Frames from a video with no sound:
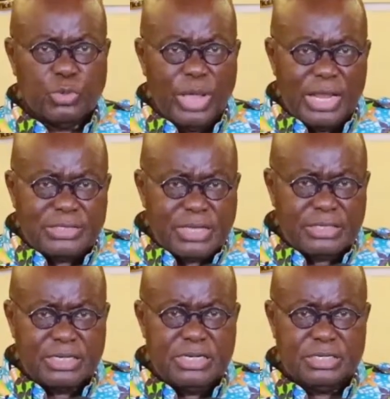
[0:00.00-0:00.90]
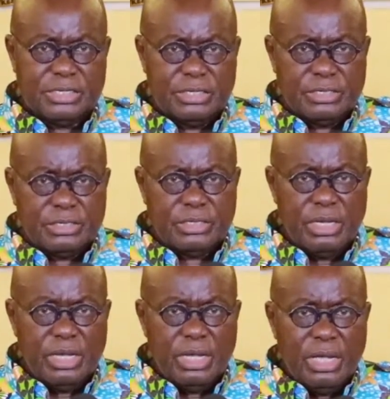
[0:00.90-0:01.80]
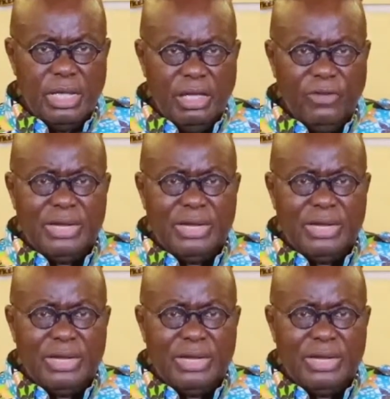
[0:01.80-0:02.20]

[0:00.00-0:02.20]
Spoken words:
as well as their teachers have